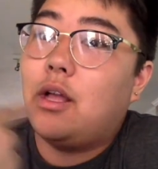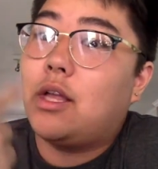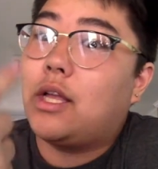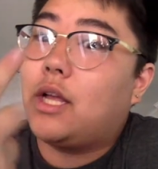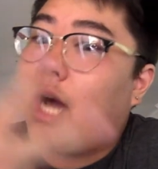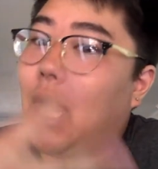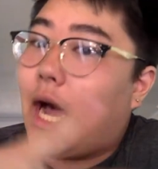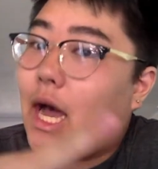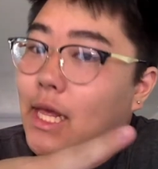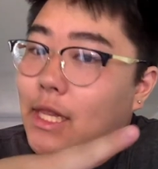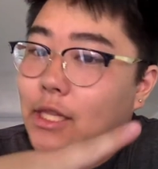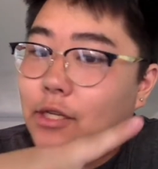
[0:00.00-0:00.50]

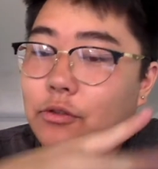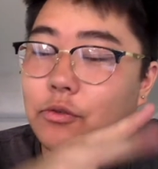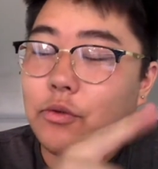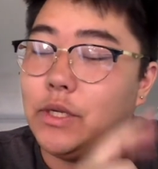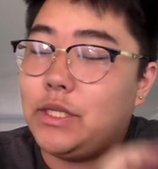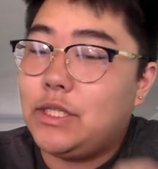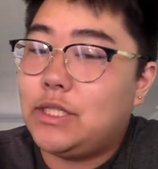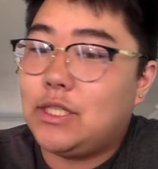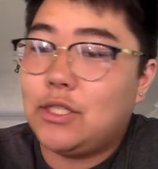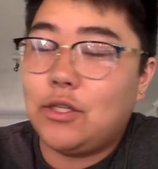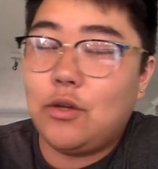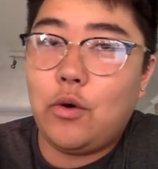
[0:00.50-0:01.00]
Collard
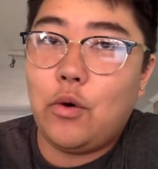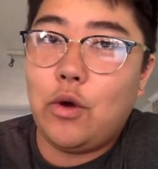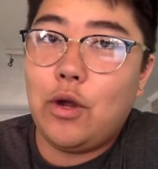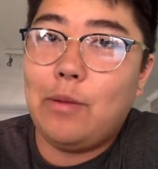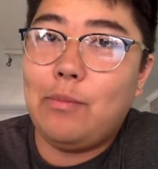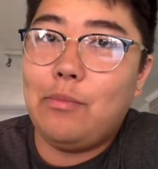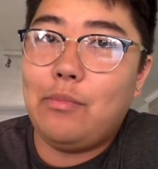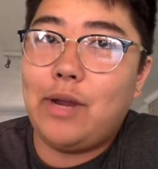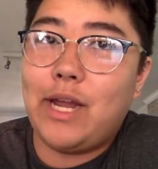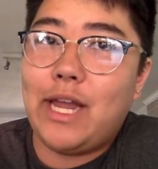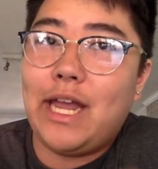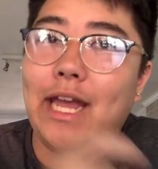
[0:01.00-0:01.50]
Greens and
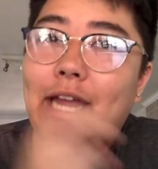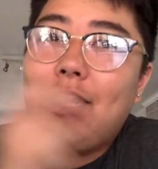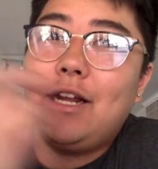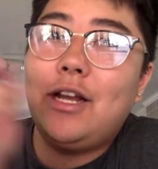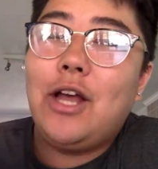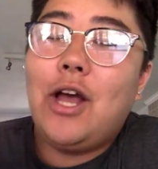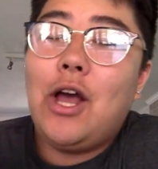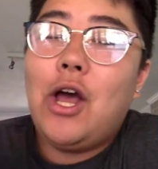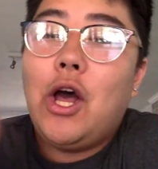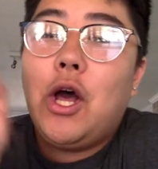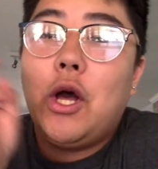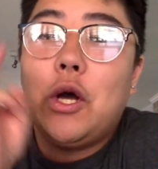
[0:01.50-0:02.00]
Cornbread,
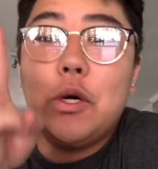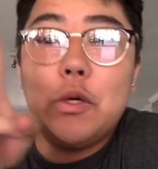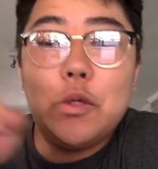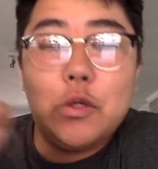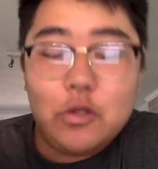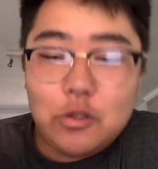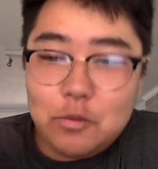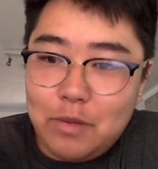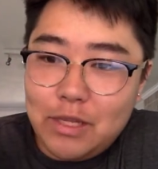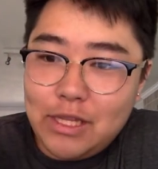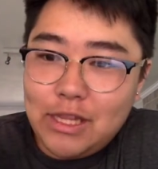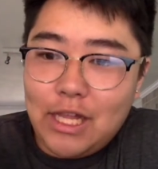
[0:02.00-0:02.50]

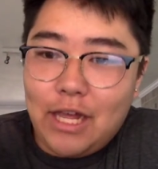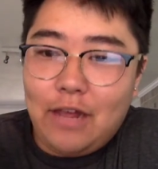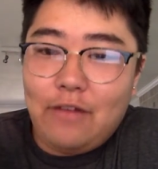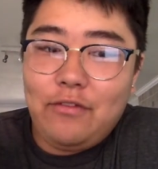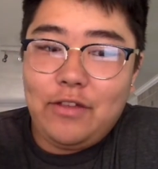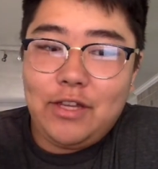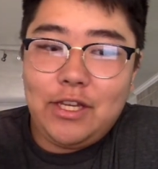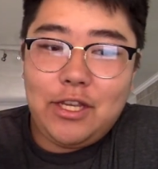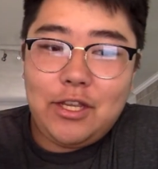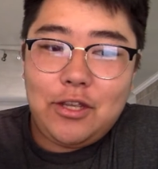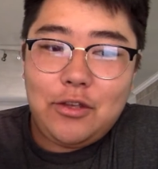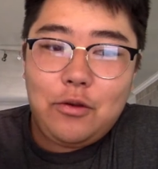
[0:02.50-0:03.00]
Who's Been
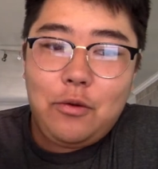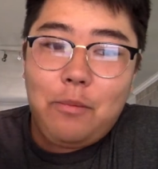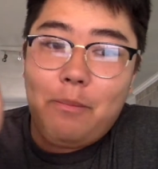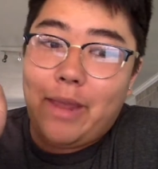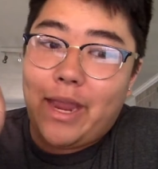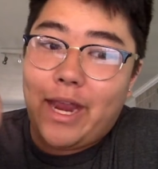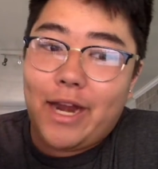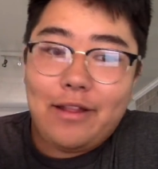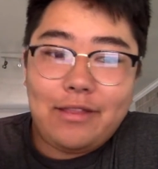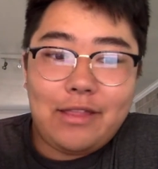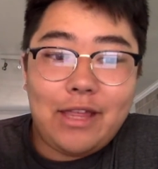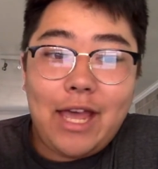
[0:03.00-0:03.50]
Loving You,
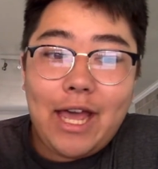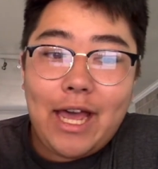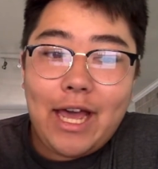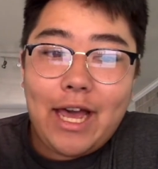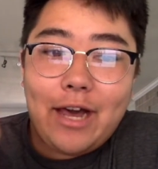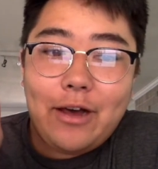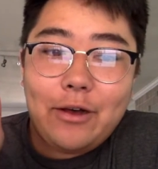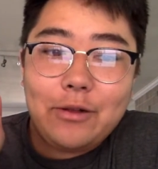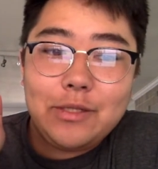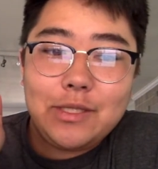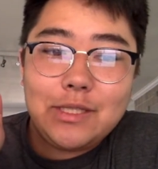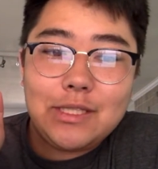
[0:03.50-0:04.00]
Man of the
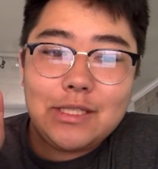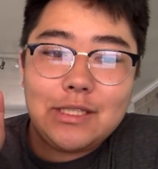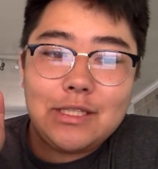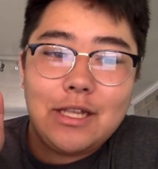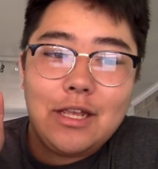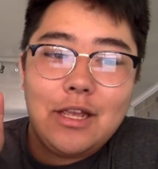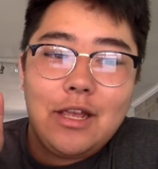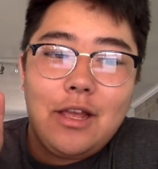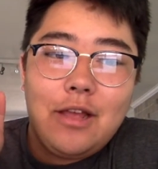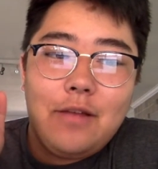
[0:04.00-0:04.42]
House,